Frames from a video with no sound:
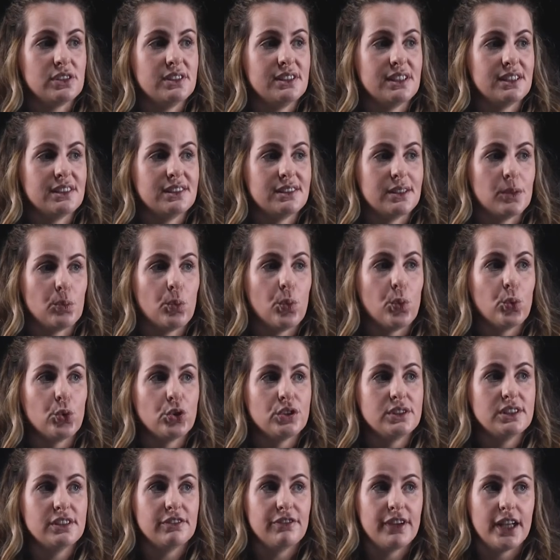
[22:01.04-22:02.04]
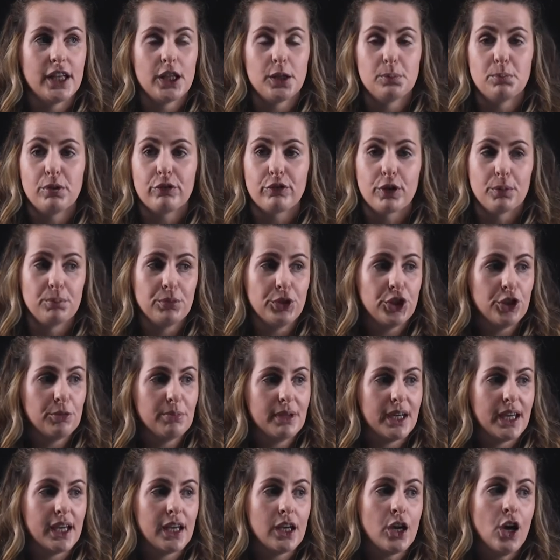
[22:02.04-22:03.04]
system will develop from
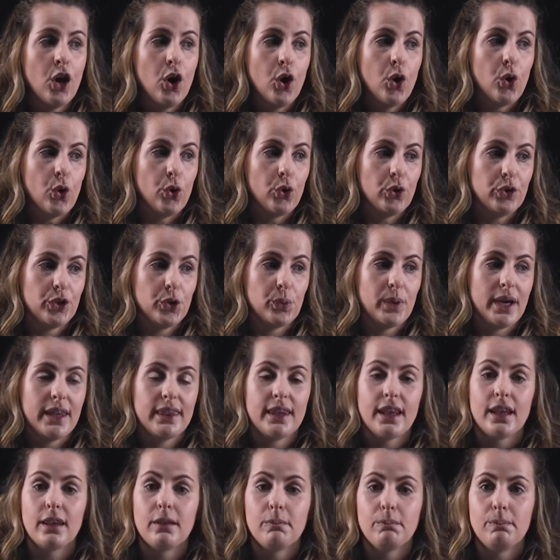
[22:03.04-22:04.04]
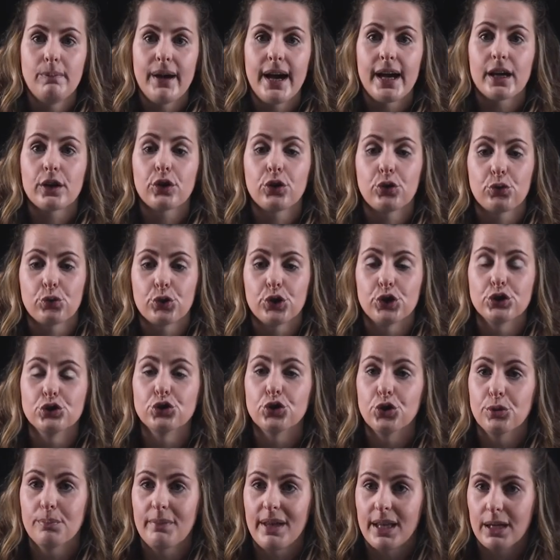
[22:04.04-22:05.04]
puberty all the way then back through
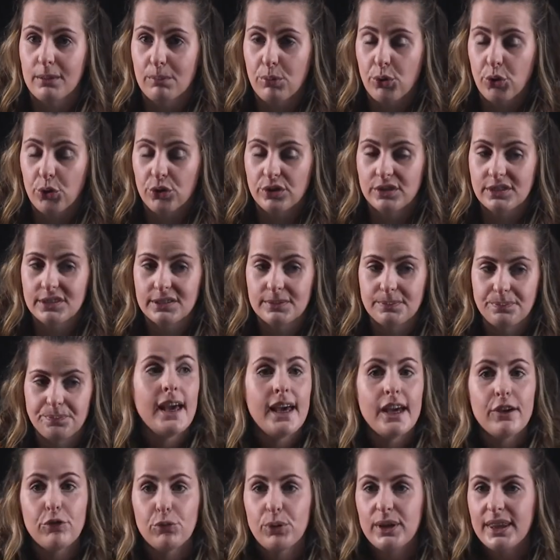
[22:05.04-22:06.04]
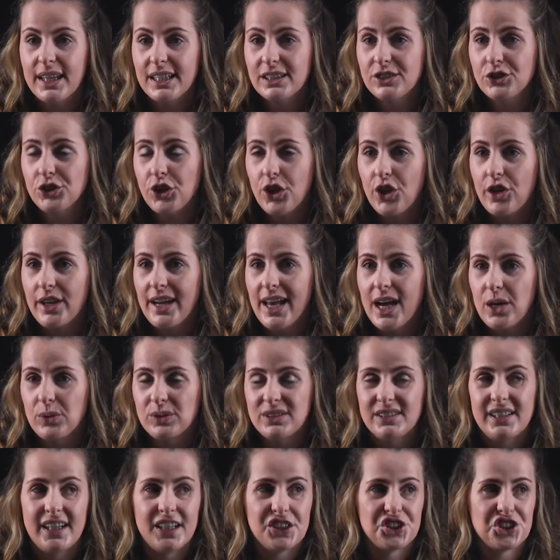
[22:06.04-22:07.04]
to menopause. If we then turn our
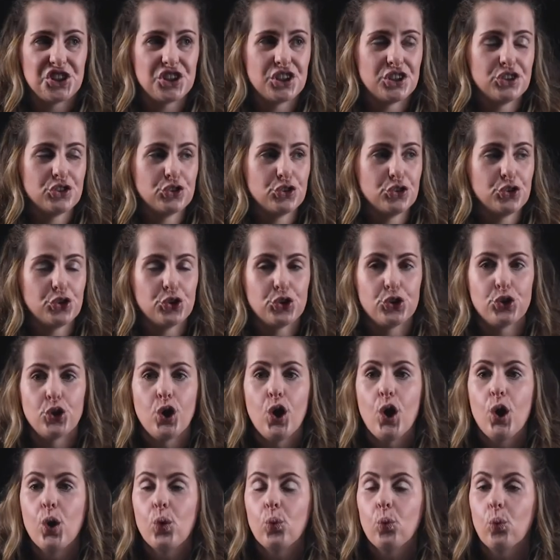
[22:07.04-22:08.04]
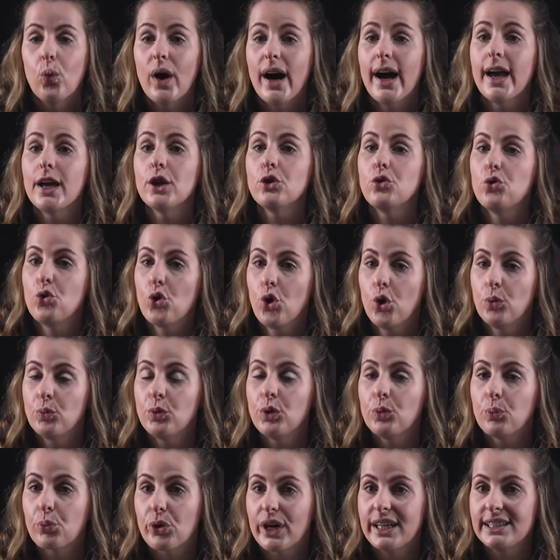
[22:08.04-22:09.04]
attention to why
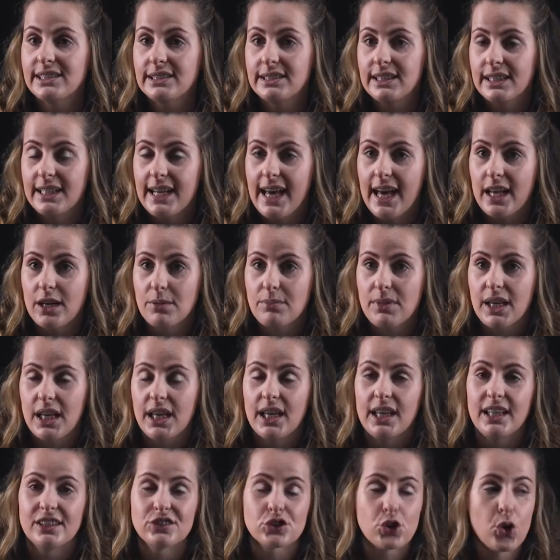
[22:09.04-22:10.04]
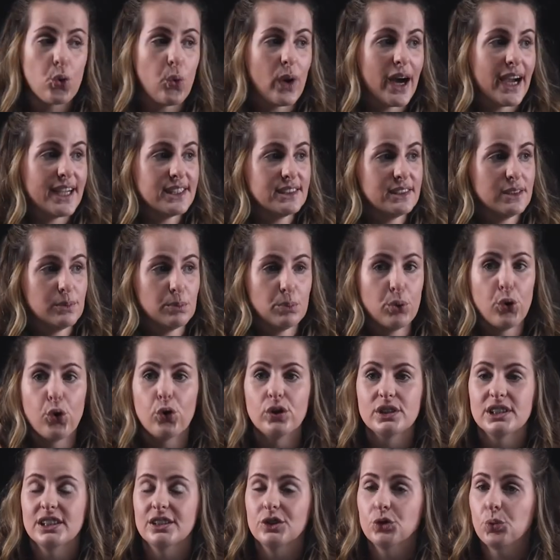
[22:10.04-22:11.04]
normal breast anatomy is quite
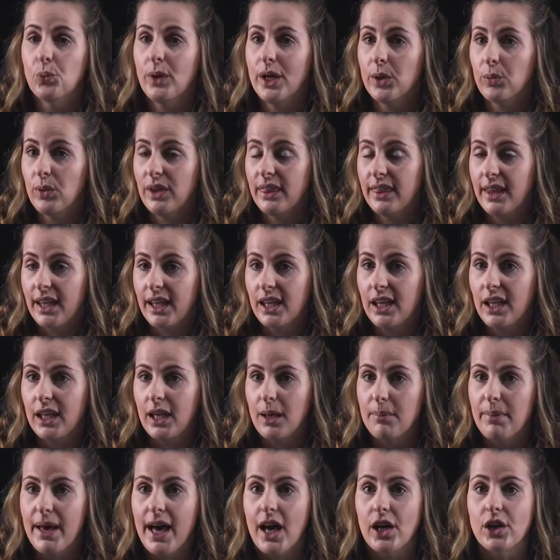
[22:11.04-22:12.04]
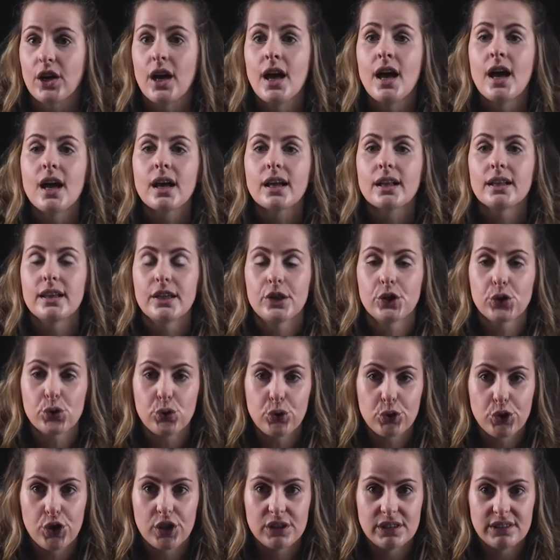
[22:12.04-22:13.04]
important when we're thinking about
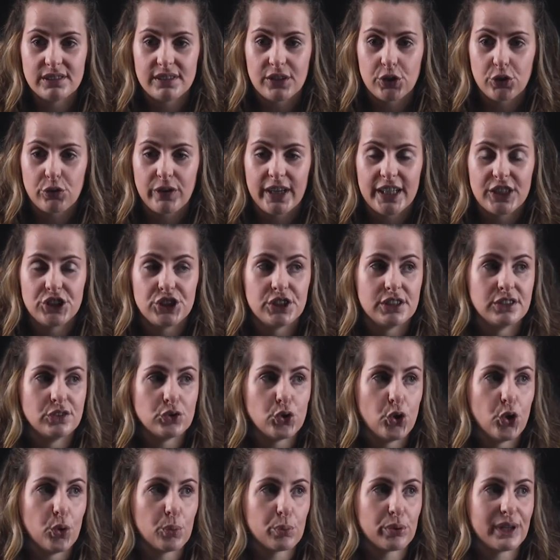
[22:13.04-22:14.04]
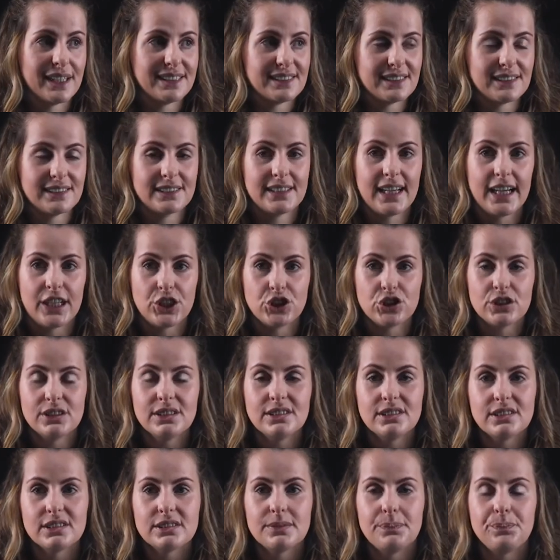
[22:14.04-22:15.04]
clinical considerations or
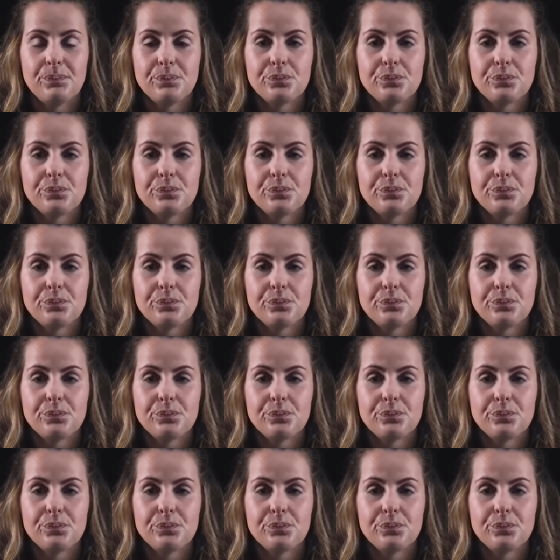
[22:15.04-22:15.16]
presentations,